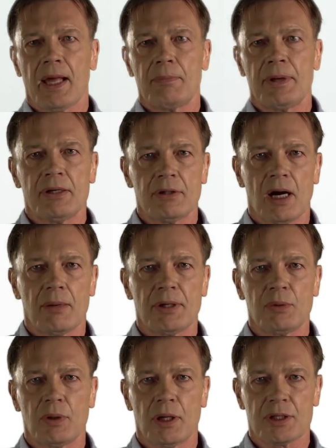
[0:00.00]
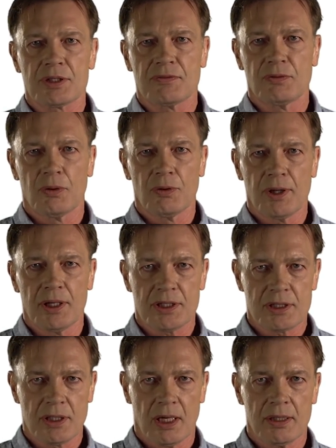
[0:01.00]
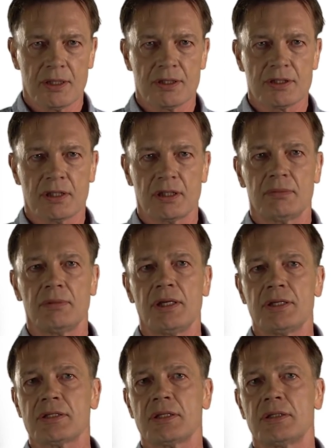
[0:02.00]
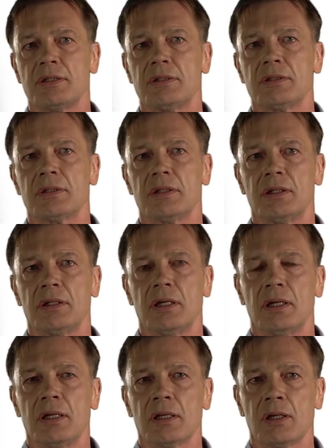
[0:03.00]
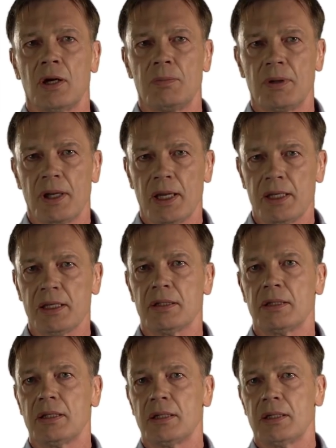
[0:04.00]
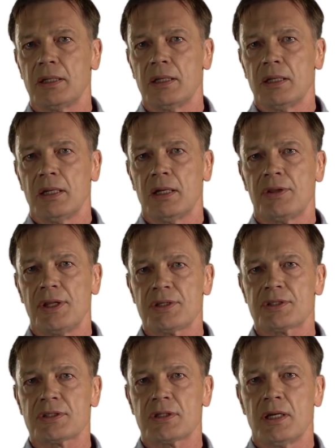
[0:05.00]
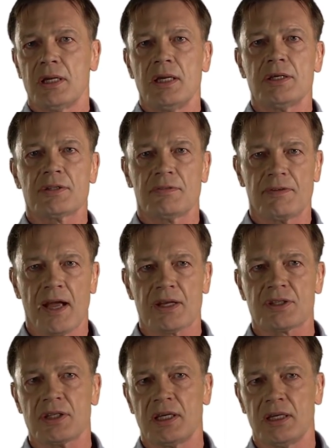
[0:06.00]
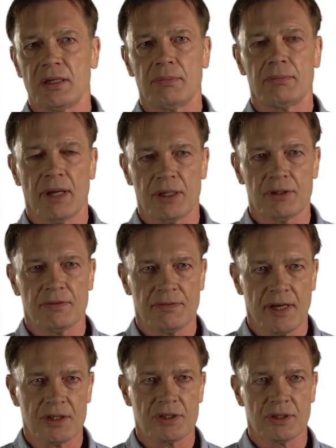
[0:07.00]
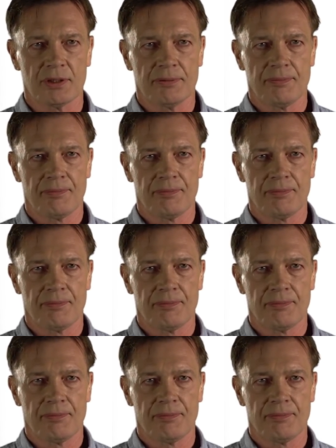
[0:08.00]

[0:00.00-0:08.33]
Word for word: Peter Aaby works for the Statens Serum Institute in Copenhagen, and this is a vaccine manufacturer.